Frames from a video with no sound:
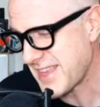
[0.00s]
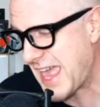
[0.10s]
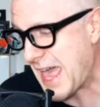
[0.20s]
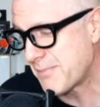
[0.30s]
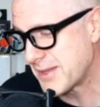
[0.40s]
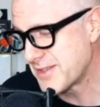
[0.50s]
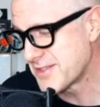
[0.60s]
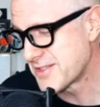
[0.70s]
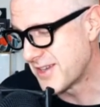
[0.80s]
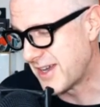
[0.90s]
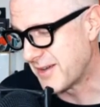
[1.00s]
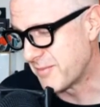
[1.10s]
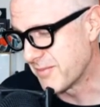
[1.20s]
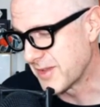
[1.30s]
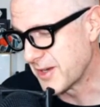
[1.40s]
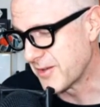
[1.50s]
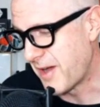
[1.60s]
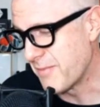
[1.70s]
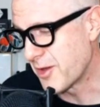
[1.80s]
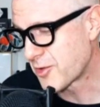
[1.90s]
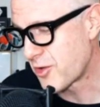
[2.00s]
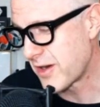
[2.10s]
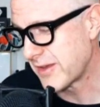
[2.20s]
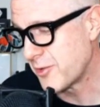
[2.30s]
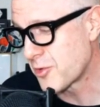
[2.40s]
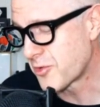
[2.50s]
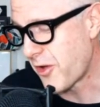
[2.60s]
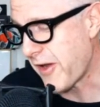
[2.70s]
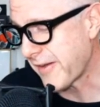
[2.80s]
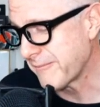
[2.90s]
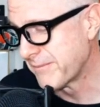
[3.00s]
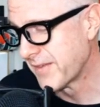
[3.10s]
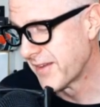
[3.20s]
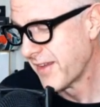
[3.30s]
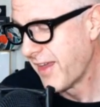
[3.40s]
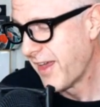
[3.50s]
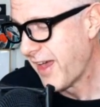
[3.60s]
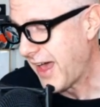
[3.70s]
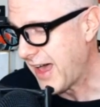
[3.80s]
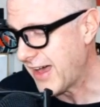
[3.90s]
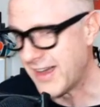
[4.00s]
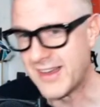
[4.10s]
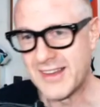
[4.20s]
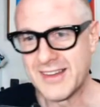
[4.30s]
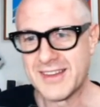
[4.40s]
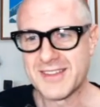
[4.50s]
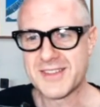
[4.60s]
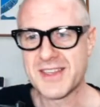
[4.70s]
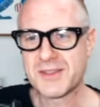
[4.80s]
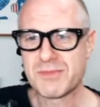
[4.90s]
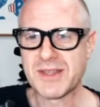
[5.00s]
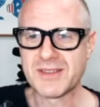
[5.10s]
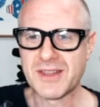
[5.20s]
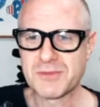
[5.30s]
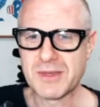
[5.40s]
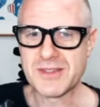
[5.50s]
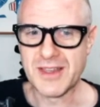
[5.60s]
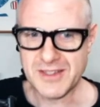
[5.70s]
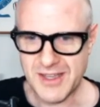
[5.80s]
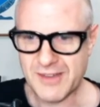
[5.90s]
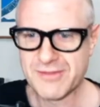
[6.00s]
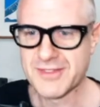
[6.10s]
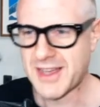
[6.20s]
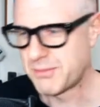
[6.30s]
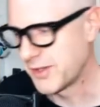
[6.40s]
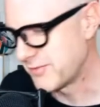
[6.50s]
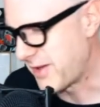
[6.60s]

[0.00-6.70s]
happens. You know, I'm not crying, you're crying. It's been a tough couple of